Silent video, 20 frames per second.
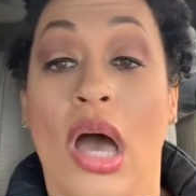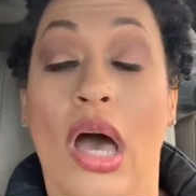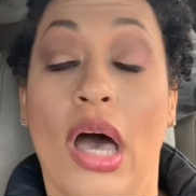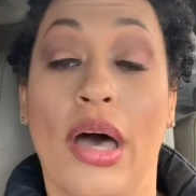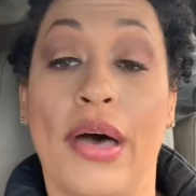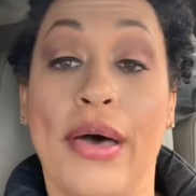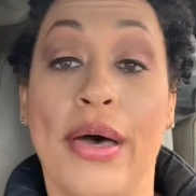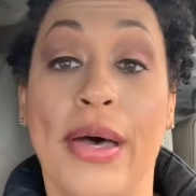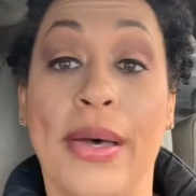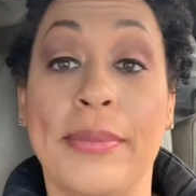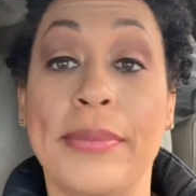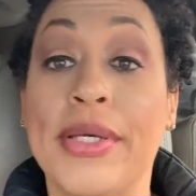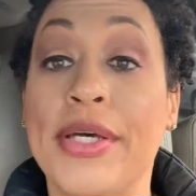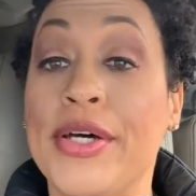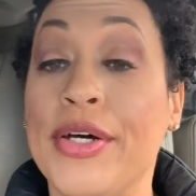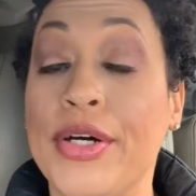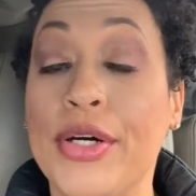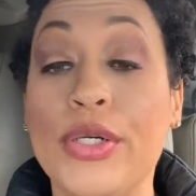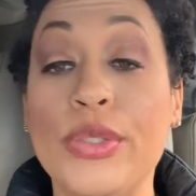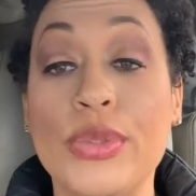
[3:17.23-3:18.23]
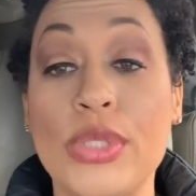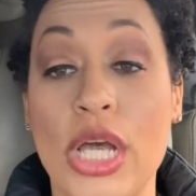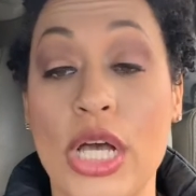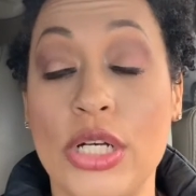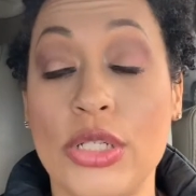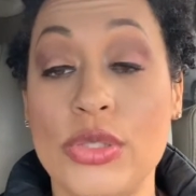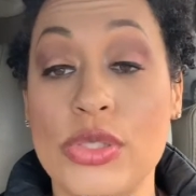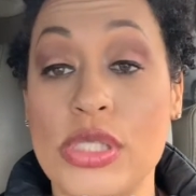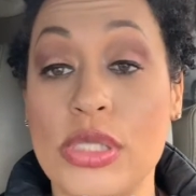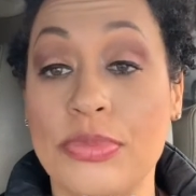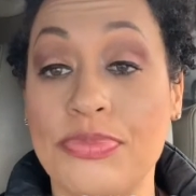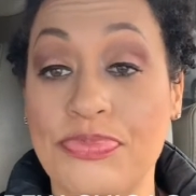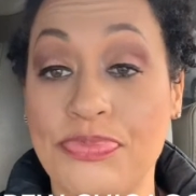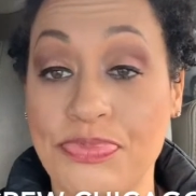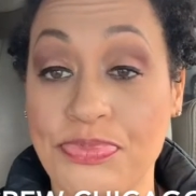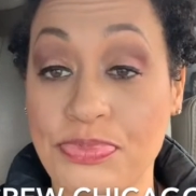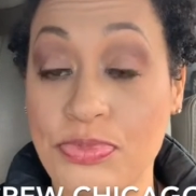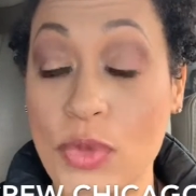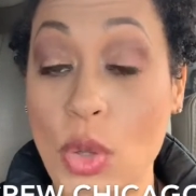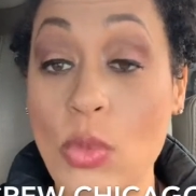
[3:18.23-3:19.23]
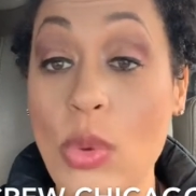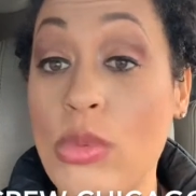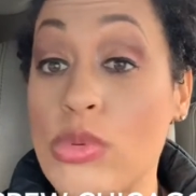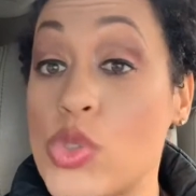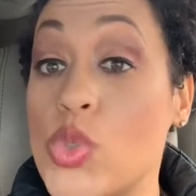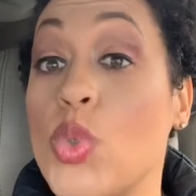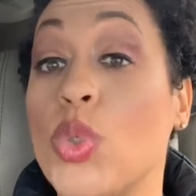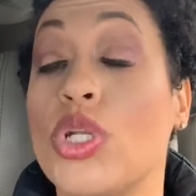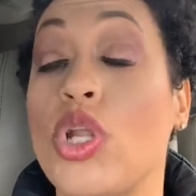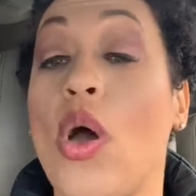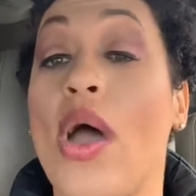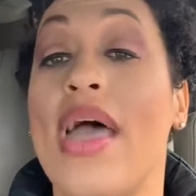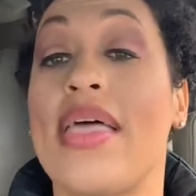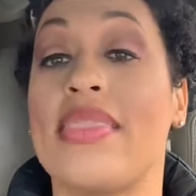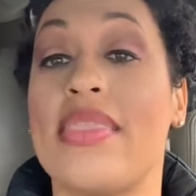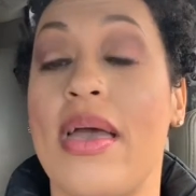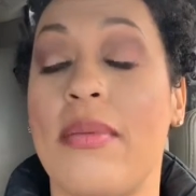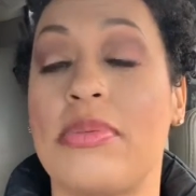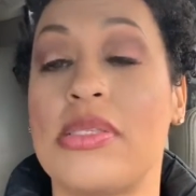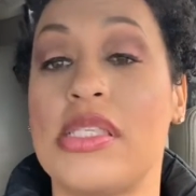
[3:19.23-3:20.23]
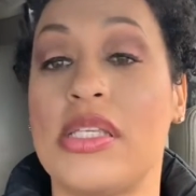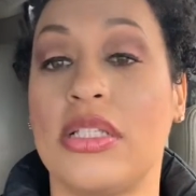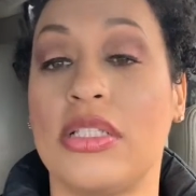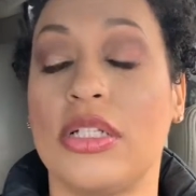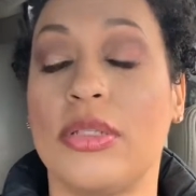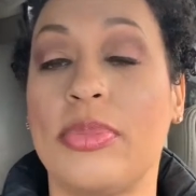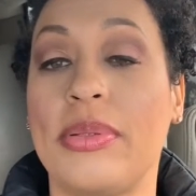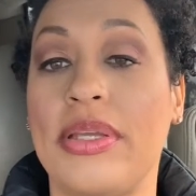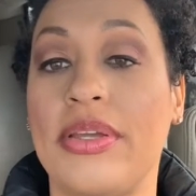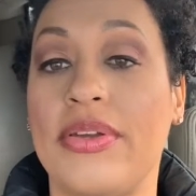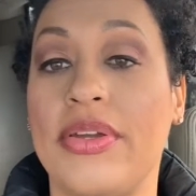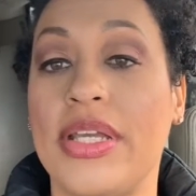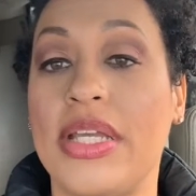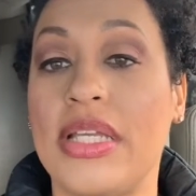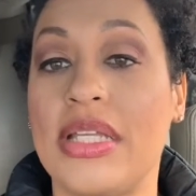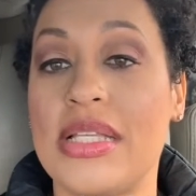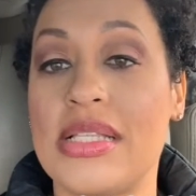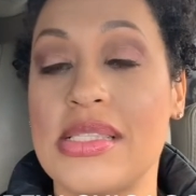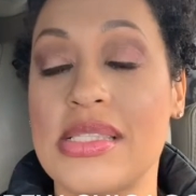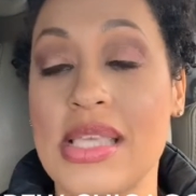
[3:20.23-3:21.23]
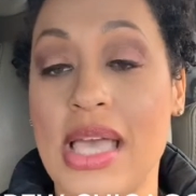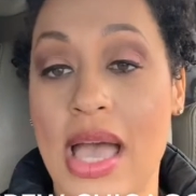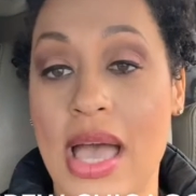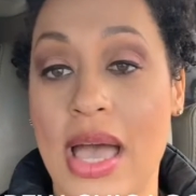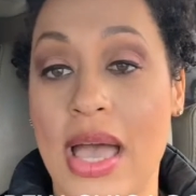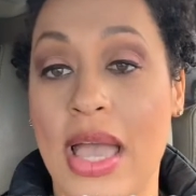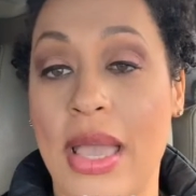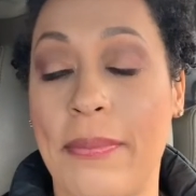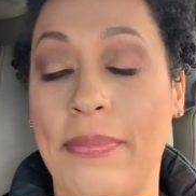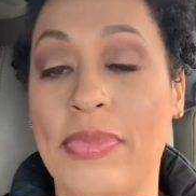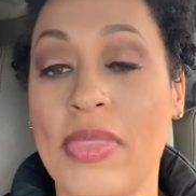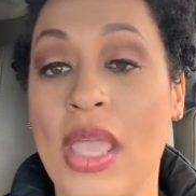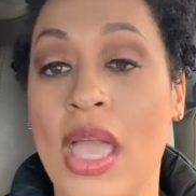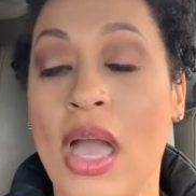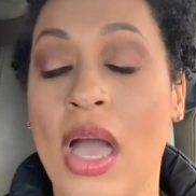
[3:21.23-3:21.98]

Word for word: um, who knows what was going on at that particular period in time.